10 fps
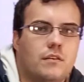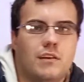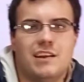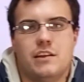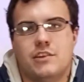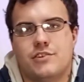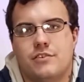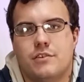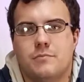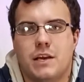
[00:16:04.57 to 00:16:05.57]
Another issue
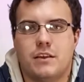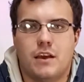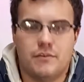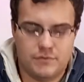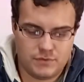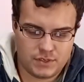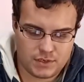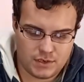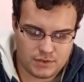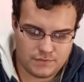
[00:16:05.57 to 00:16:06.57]
you might have with these
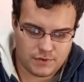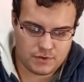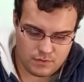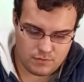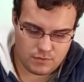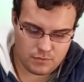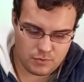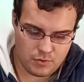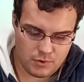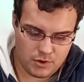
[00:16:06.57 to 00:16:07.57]
kinds of phones, will
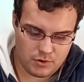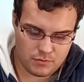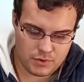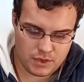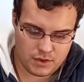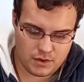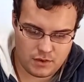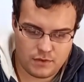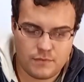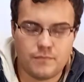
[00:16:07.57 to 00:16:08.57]
probably not be
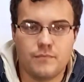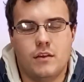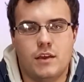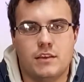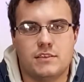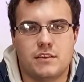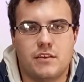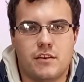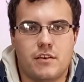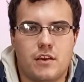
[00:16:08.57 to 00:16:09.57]
getting any
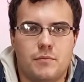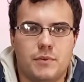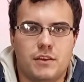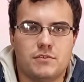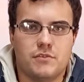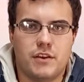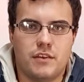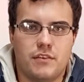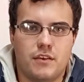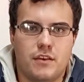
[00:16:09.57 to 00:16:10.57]
security updates or
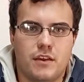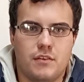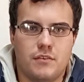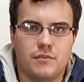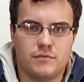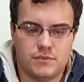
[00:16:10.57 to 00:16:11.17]
anything again.